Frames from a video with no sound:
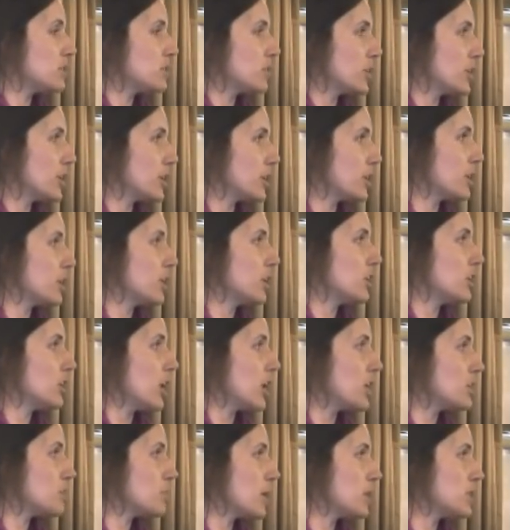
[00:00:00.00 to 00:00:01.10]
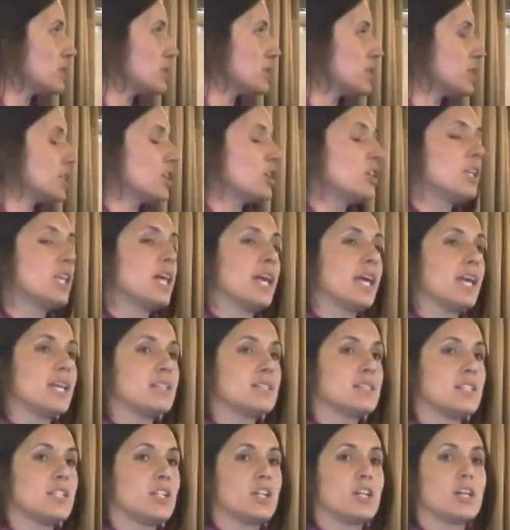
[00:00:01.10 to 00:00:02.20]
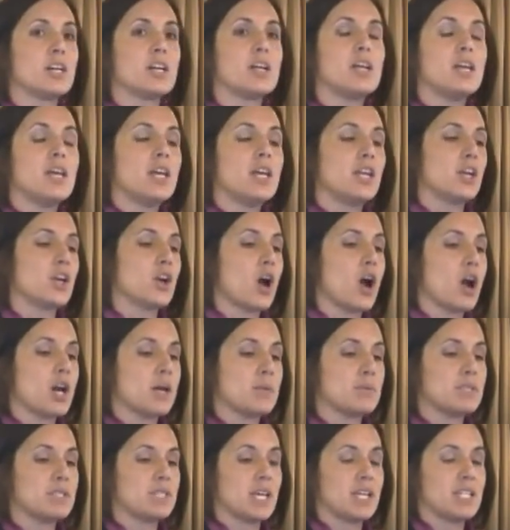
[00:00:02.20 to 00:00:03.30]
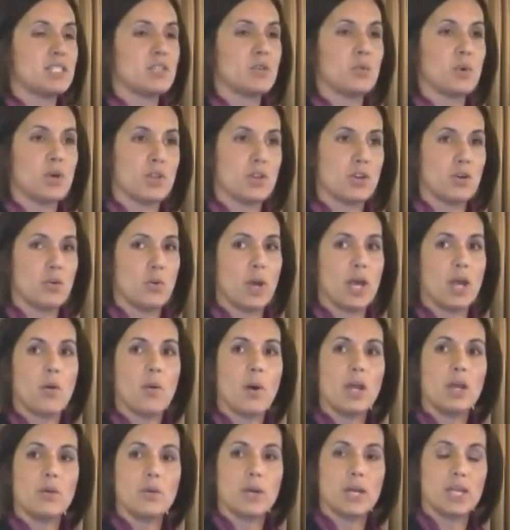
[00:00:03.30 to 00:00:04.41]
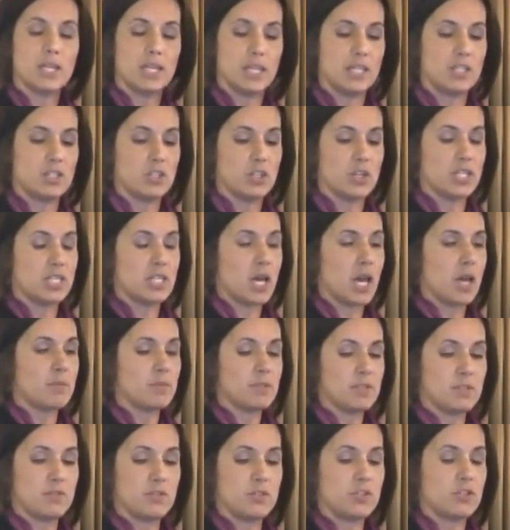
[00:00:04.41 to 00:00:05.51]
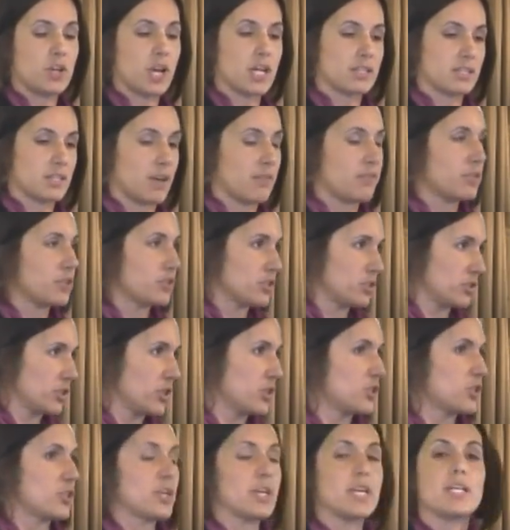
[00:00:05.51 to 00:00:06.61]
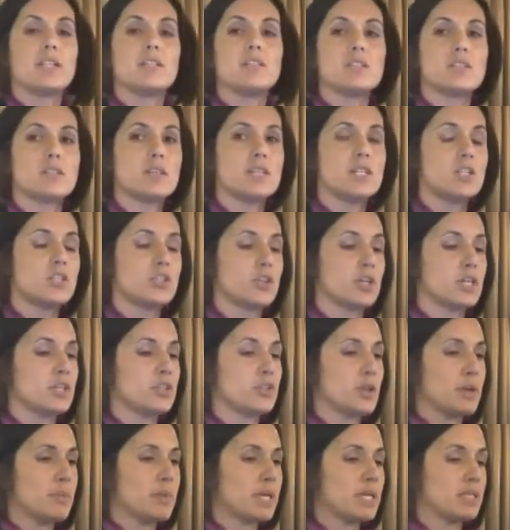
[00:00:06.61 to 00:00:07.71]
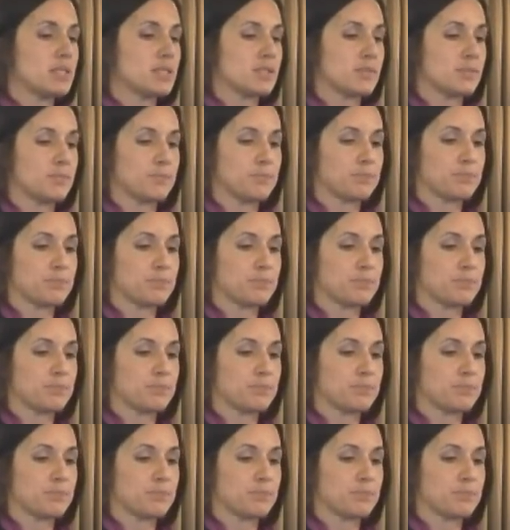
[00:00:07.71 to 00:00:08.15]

So your large muscles in your legs and your arms tend to wither away quite quickly during times of stress after surgery and during treatment.